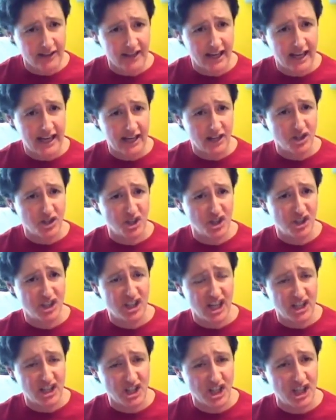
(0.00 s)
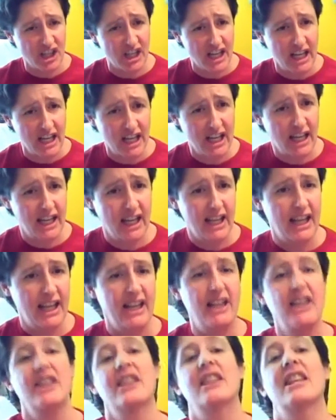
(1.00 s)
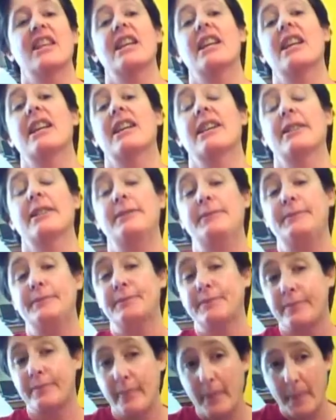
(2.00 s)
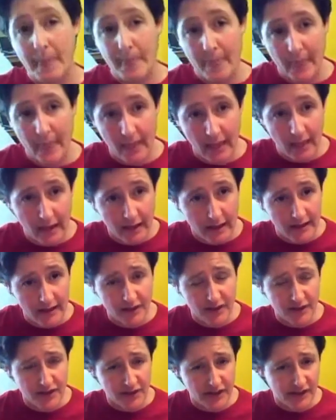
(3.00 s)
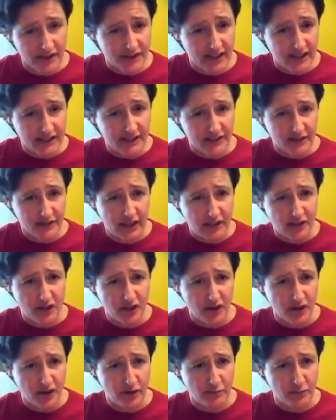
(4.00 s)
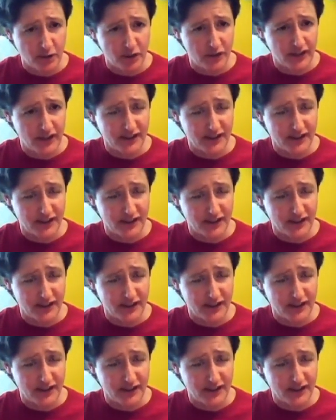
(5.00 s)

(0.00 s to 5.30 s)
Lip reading: to actually touch it, then it's just, that's curable.